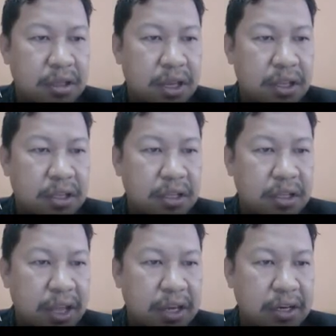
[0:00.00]

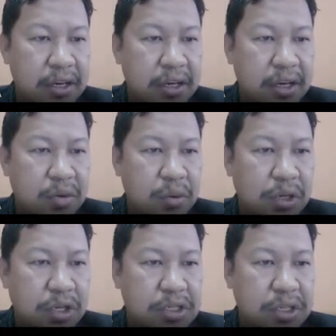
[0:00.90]
Then we
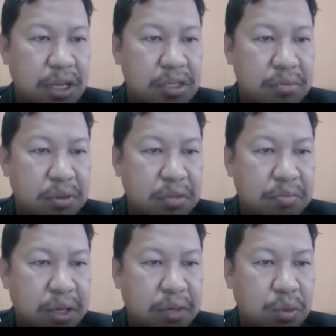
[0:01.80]
will discuss about the
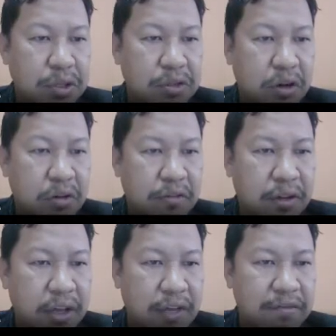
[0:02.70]
bandwidth of
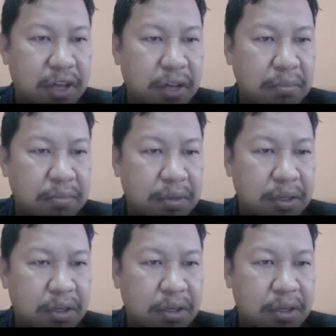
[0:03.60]
FM,
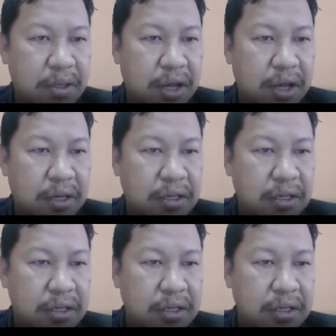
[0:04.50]

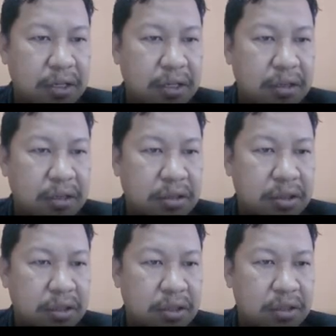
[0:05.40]
either
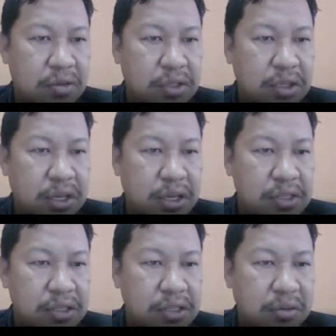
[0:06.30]
using
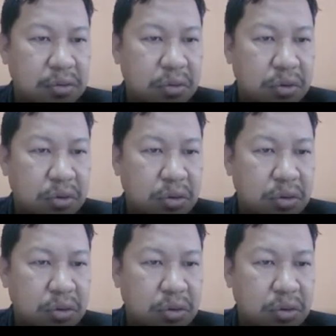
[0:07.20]
Cousin rule